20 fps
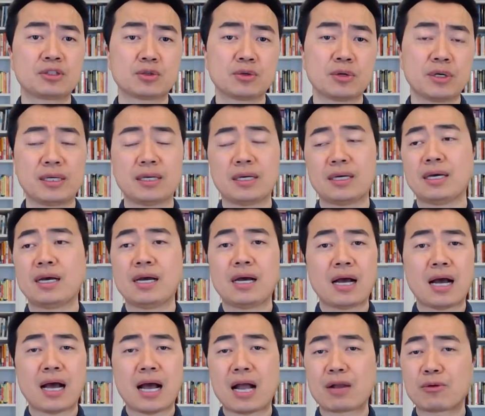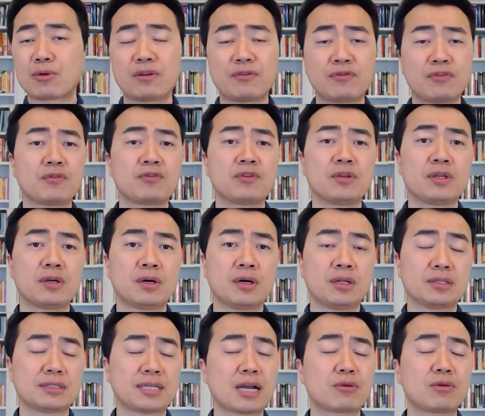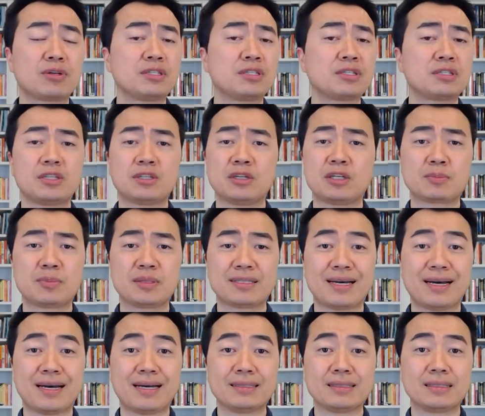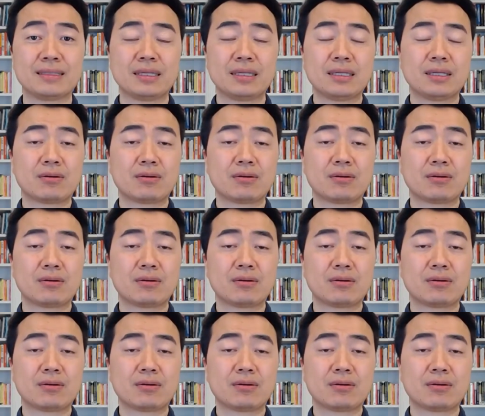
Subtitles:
history, $150, $160 per ton,